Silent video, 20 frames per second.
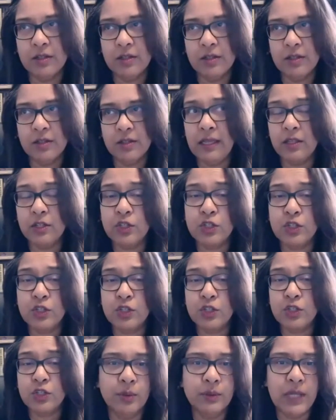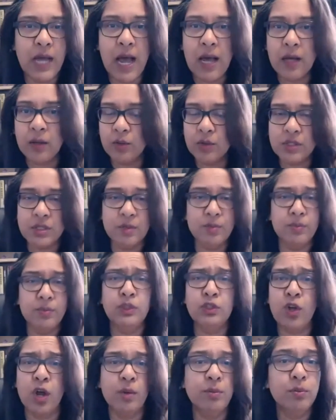either slow down or simply
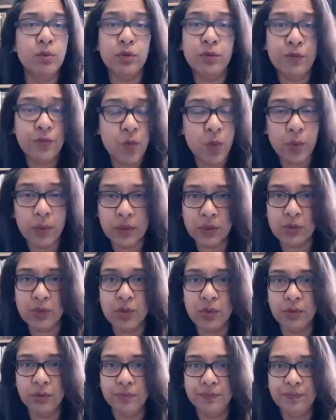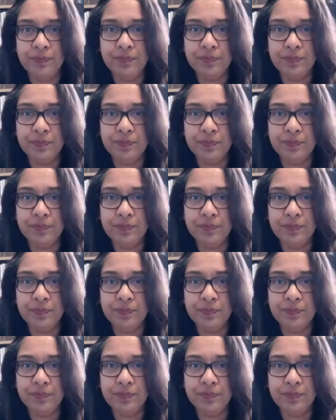don't move forward at all.